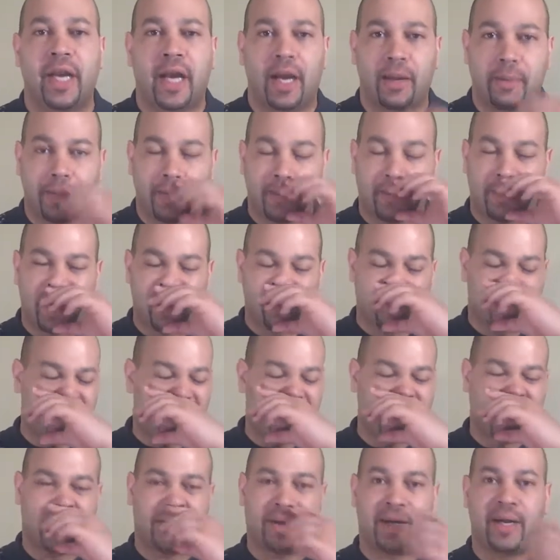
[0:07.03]
I remember my
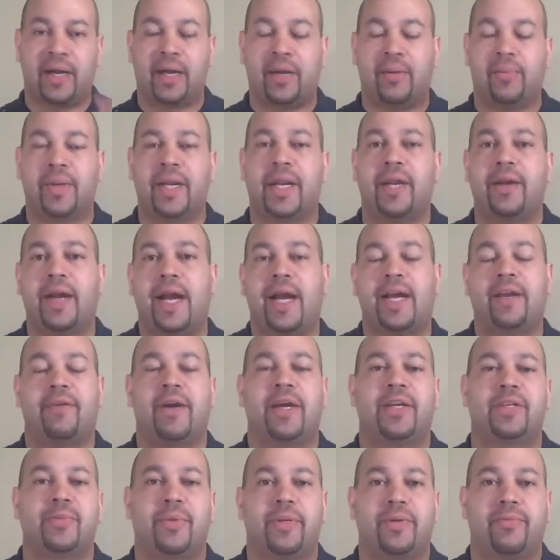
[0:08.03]
brother, when I
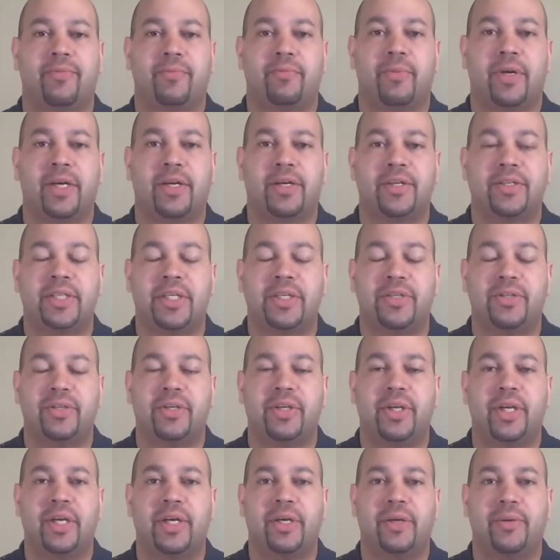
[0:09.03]
graduated from Rutgers, as
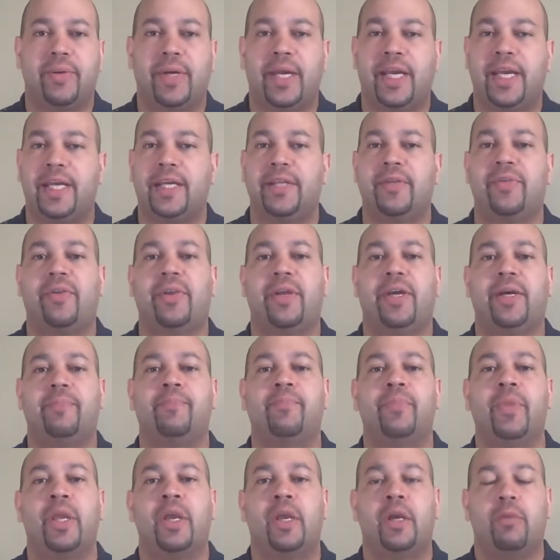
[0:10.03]
you know, and
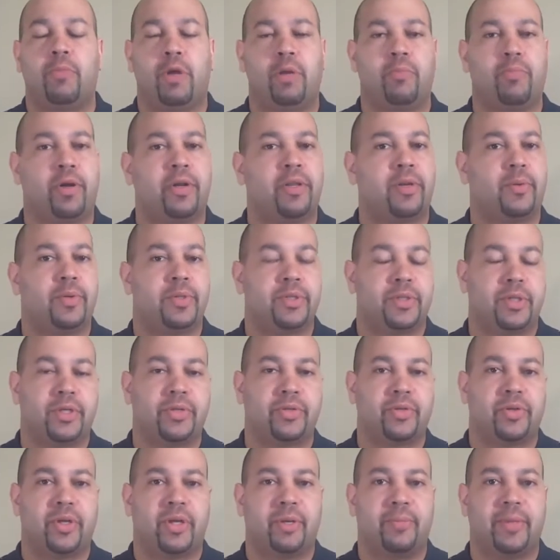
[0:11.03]
my brother was
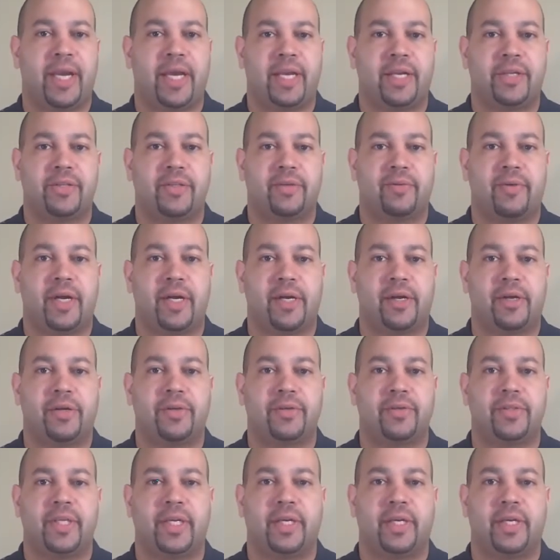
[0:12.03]
also going to be heading to Rutgers.